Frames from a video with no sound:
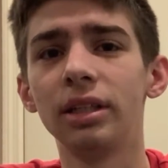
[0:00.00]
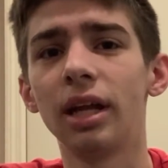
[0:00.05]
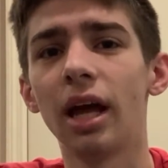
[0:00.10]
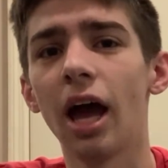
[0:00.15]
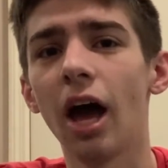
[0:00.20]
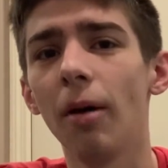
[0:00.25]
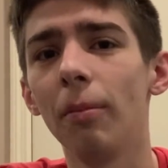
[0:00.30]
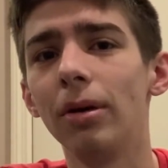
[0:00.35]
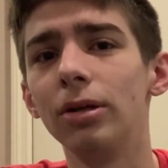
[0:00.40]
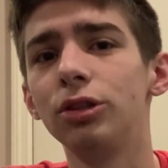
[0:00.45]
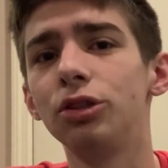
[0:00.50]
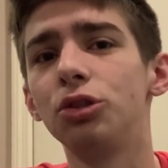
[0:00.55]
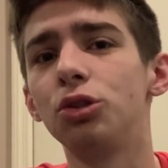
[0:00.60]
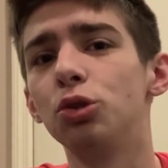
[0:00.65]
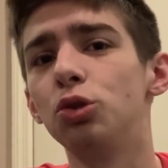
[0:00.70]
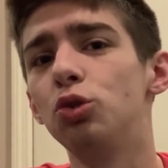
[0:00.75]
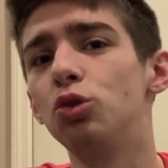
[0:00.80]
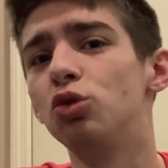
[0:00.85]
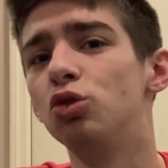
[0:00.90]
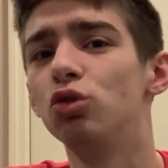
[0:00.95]
how much
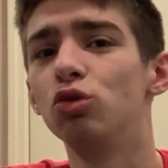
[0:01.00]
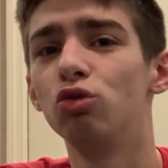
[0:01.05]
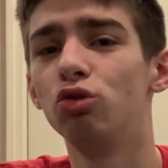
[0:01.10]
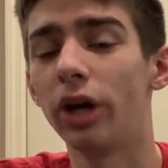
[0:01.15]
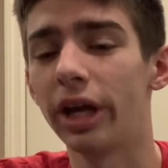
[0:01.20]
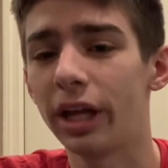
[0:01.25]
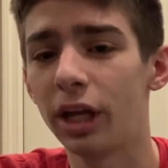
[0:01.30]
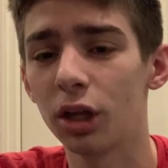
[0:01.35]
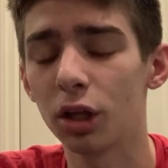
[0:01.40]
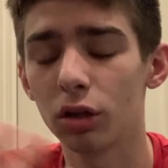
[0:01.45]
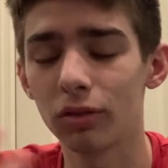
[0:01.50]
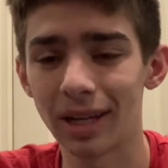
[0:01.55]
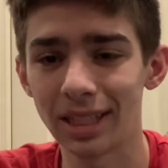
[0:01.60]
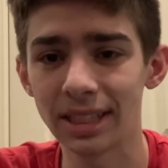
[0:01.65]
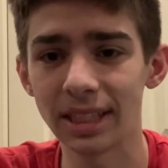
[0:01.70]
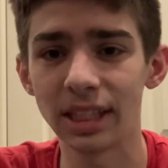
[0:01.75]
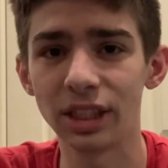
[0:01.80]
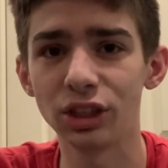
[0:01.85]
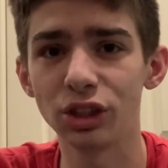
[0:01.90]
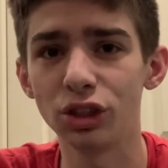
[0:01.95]
do regular
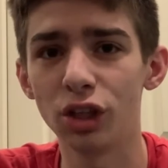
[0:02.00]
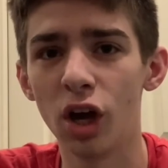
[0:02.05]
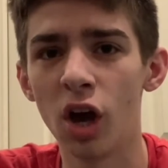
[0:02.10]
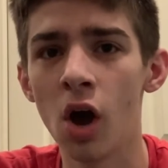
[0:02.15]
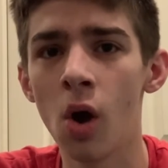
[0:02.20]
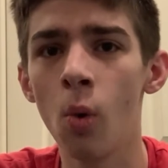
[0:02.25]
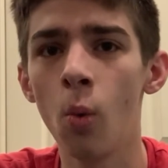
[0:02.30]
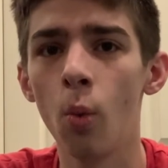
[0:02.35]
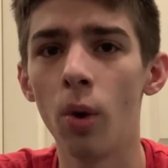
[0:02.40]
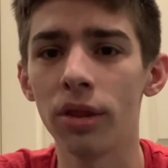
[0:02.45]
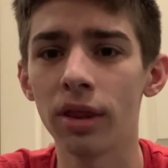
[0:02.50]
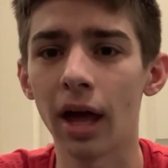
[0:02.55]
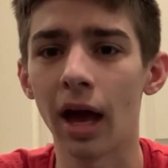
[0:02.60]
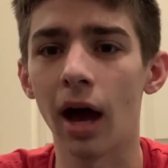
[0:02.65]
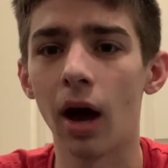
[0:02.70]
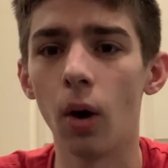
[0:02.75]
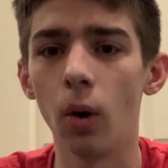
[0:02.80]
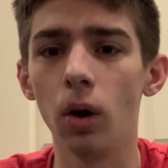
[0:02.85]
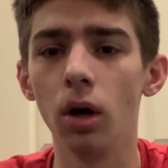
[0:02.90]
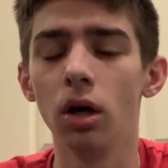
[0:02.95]
residents know
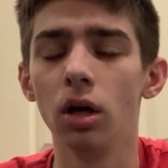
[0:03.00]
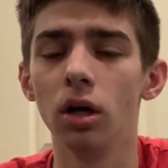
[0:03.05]
without